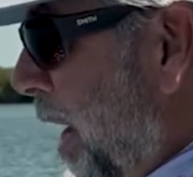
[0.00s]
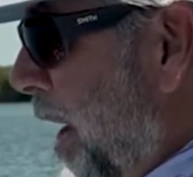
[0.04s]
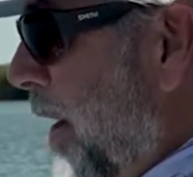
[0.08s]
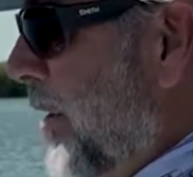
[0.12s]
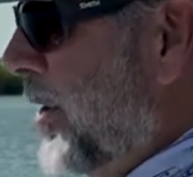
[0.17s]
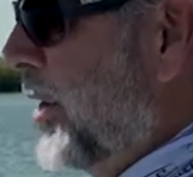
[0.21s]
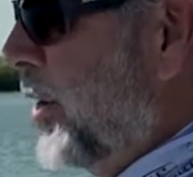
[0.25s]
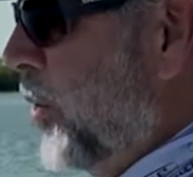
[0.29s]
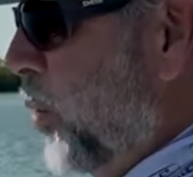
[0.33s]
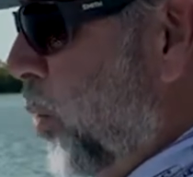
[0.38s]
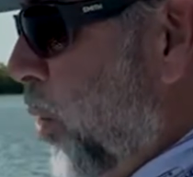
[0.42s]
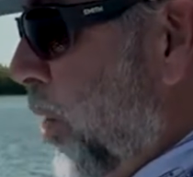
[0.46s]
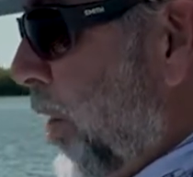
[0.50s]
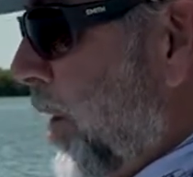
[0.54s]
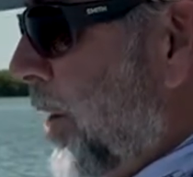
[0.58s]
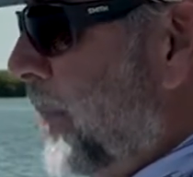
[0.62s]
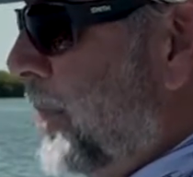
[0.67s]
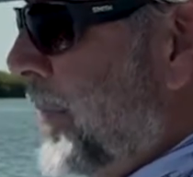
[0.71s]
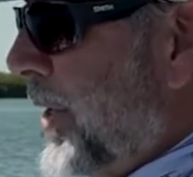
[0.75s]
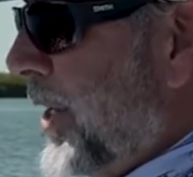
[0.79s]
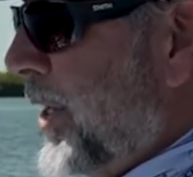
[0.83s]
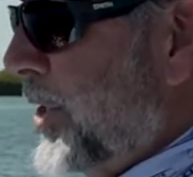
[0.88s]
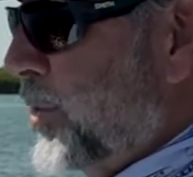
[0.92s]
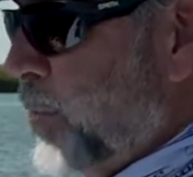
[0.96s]
I'm going to work it,
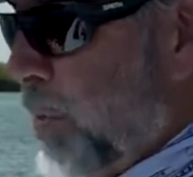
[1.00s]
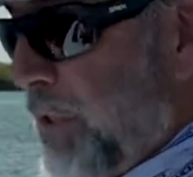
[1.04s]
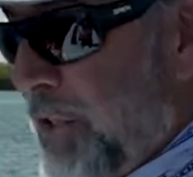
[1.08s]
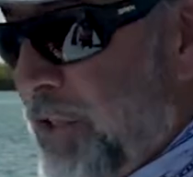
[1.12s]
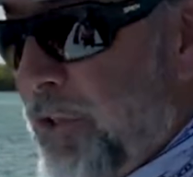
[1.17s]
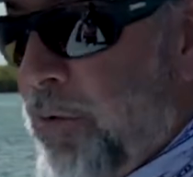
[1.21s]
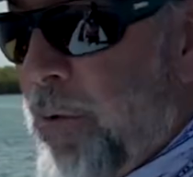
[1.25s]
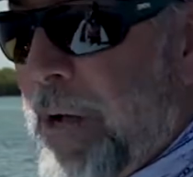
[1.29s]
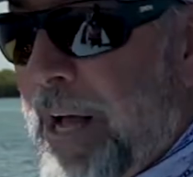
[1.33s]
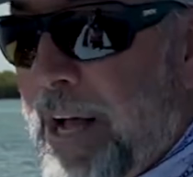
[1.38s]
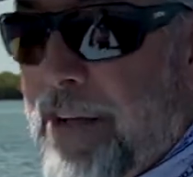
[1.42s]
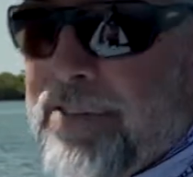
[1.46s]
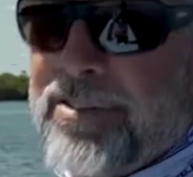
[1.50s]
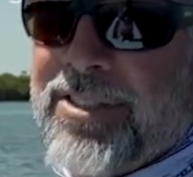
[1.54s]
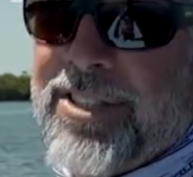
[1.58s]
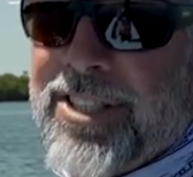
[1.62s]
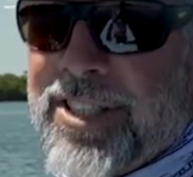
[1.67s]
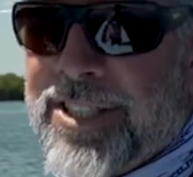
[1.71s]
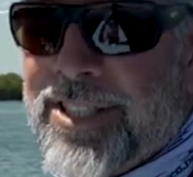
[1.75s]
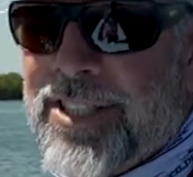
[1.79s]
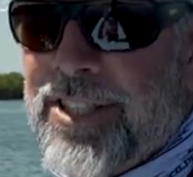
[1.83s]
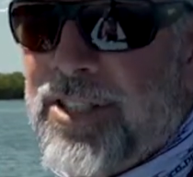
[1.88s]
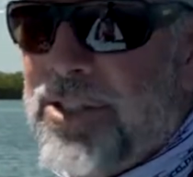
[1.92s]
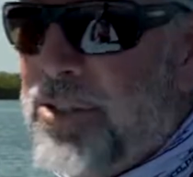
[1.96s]
because we do have
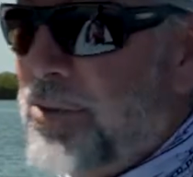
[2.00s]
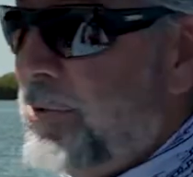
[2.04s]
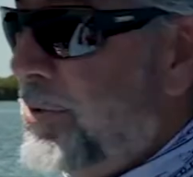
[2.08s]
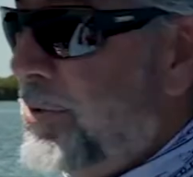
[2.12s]
62,